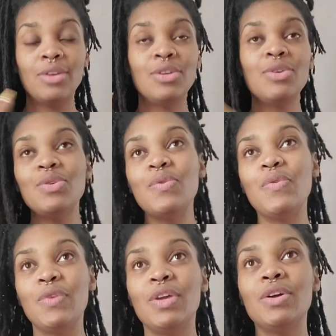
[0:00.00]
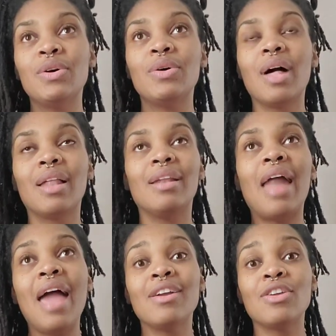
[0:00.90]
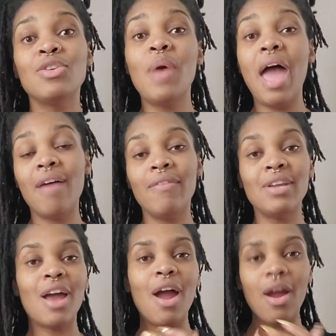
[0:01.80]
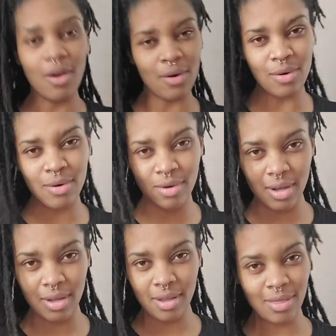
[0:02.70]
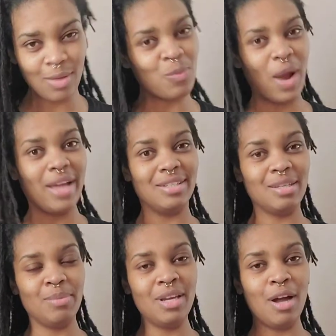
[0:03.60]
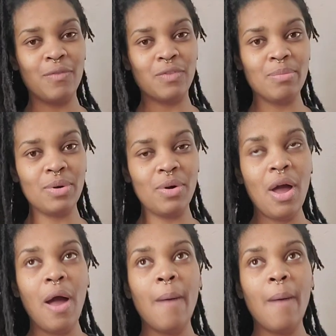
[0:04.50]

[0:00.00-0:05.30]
Do you feel like you haven't earned the right to be comfortable?